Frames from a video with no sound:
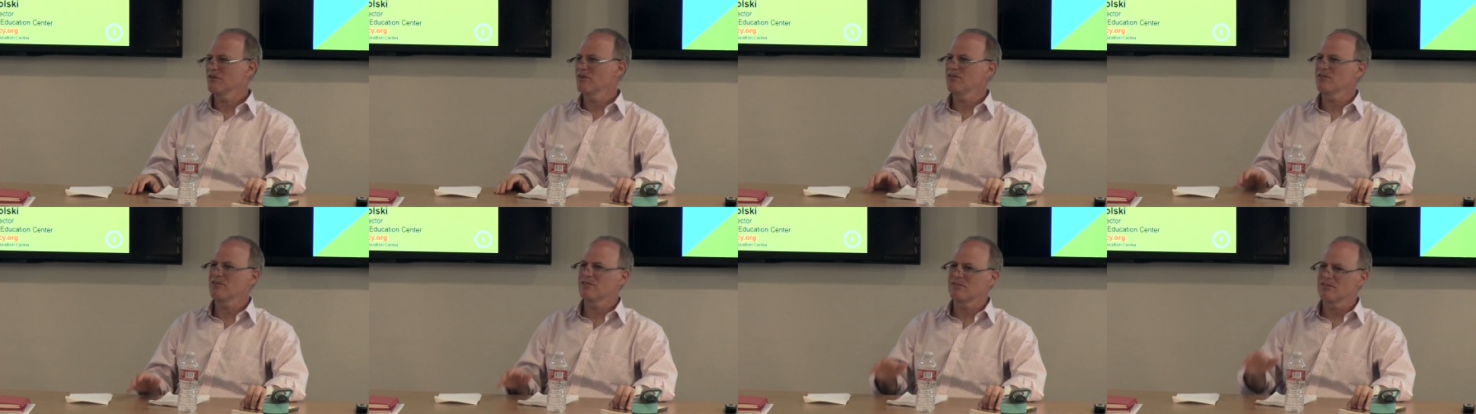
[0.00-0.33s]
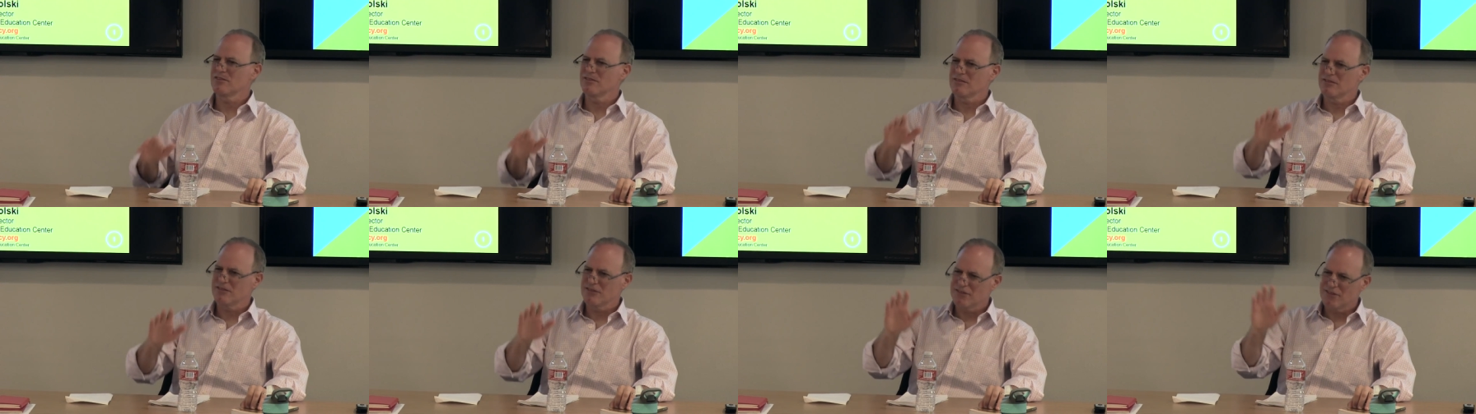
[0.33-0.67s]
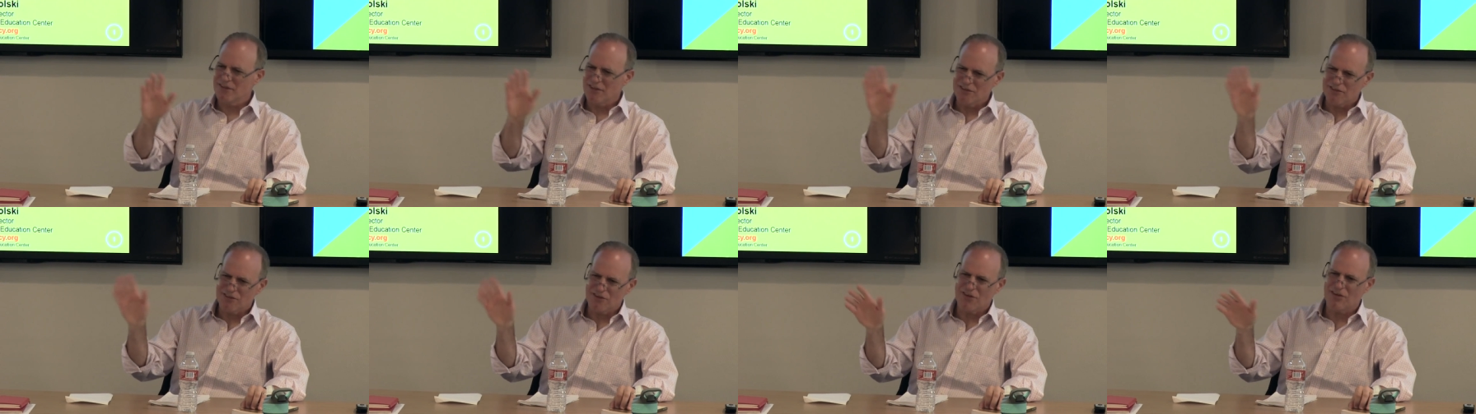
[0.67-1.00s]
This,
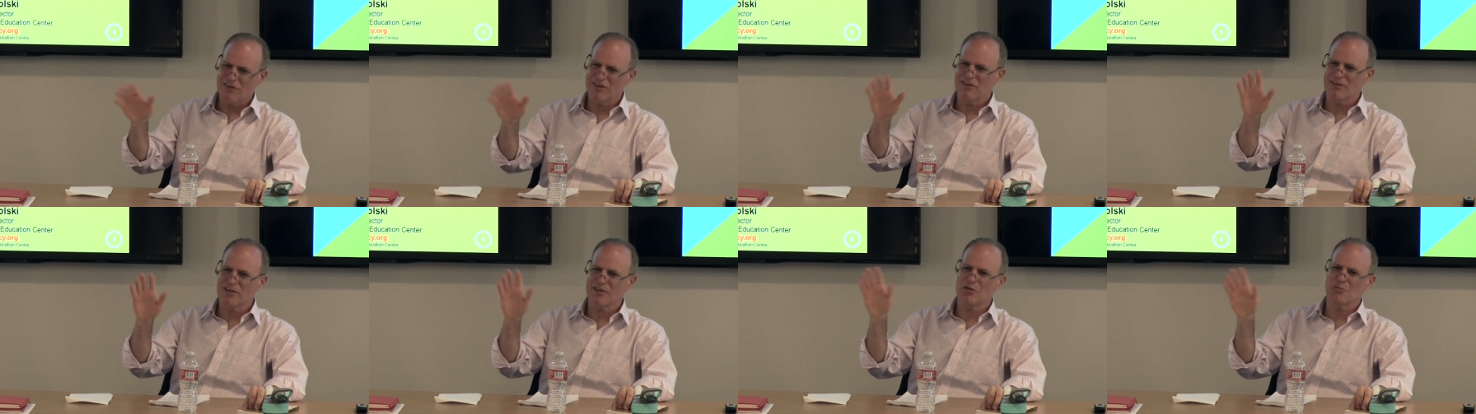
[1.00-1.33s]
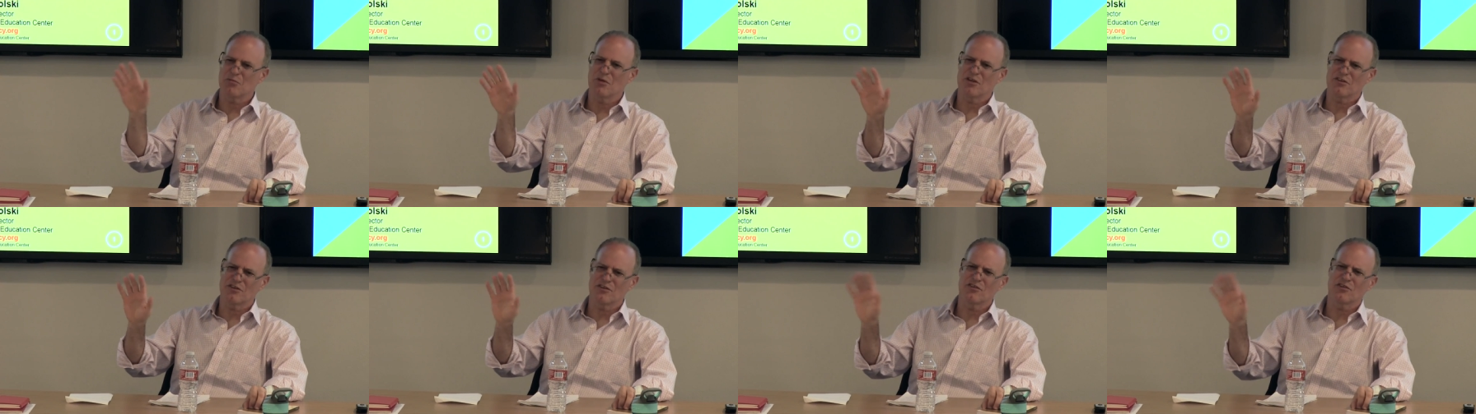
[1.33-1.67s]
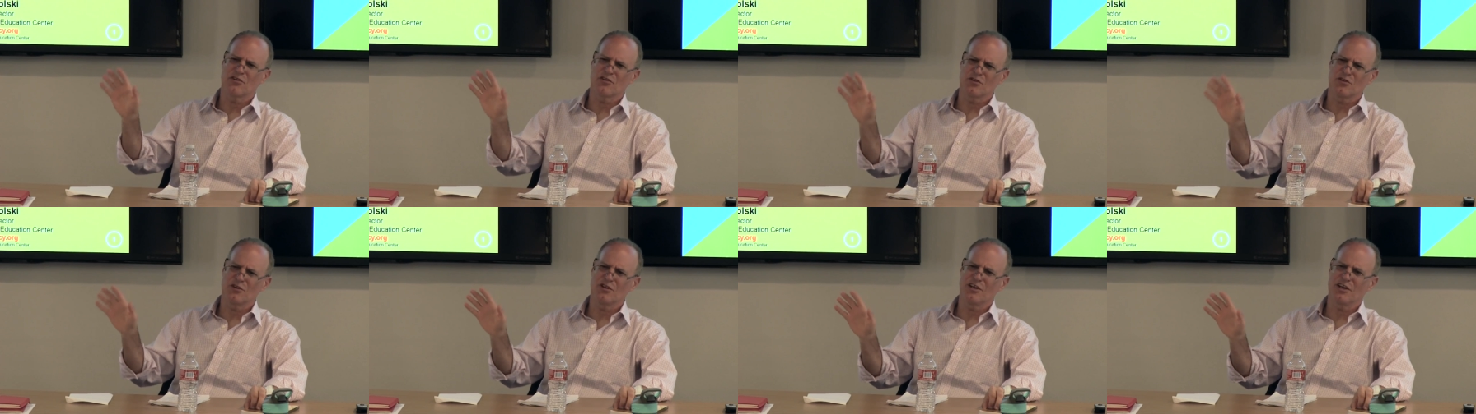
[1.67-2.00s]
they started to think about this
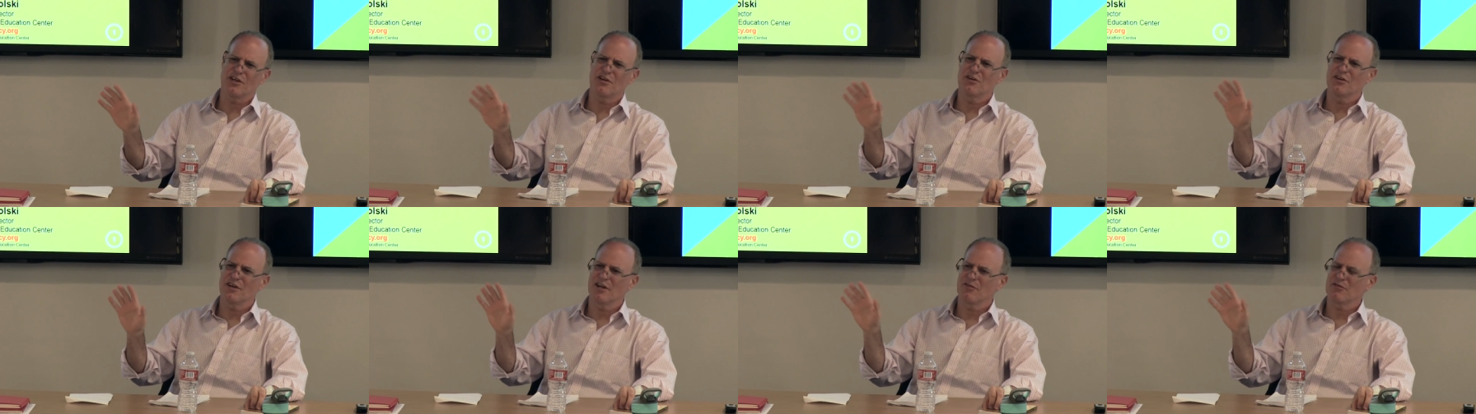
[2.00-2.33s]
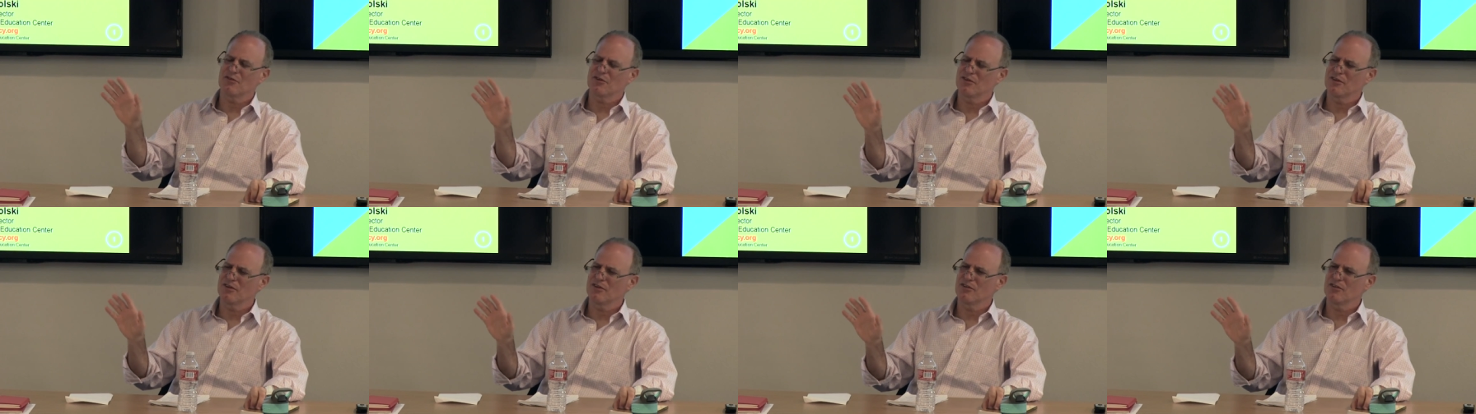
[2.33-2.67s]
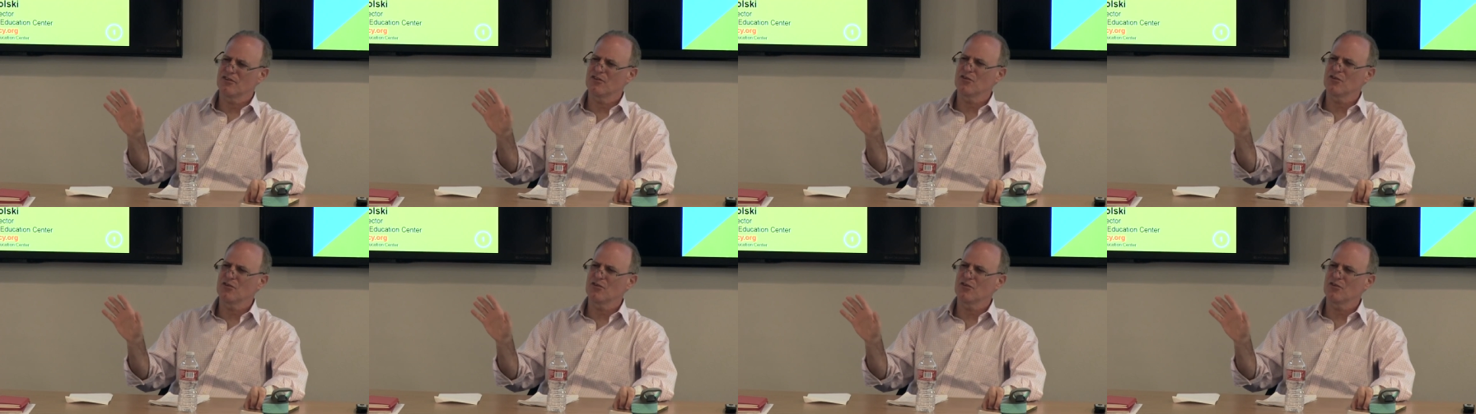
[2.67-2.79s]
a little later after the